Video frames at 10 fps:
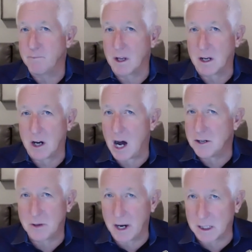
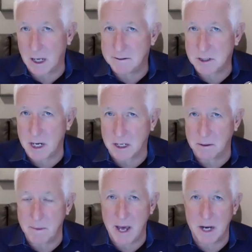contract lifecycle
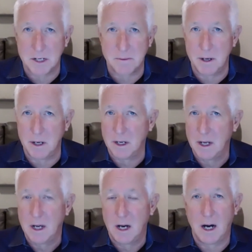management,
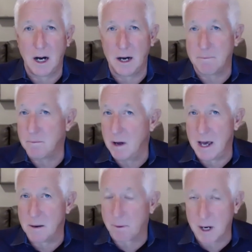
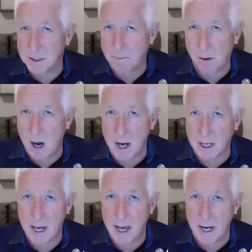enterprise product
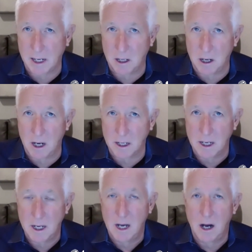catalog,
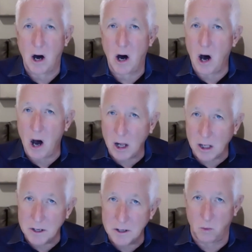all
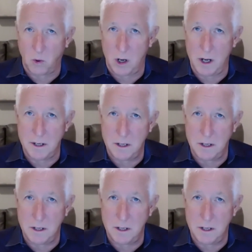under one